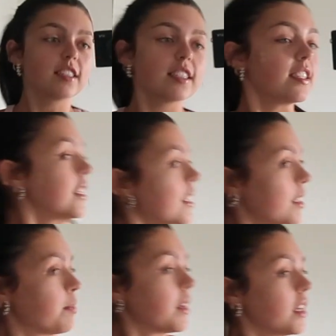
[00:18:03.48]
got to
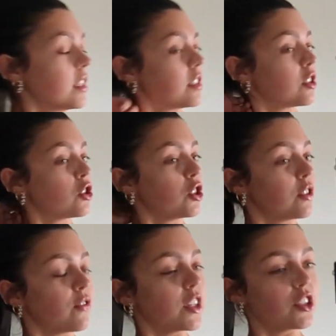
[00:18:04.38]
Sydney's place.
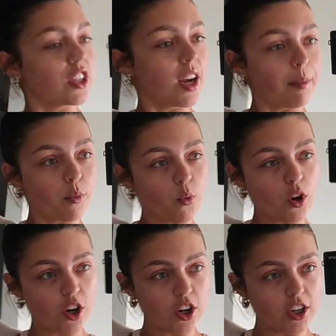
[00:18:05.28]
She's finishing up
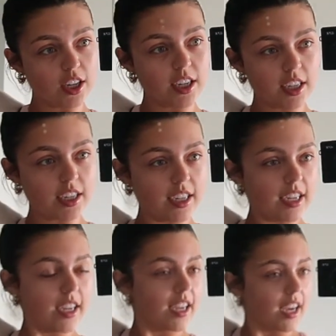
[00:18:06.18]
work.
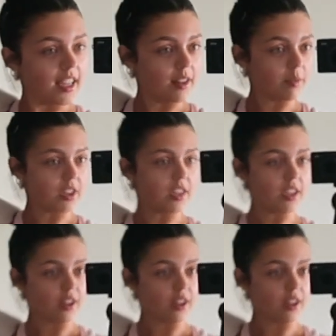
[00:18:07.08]
And then we're gonna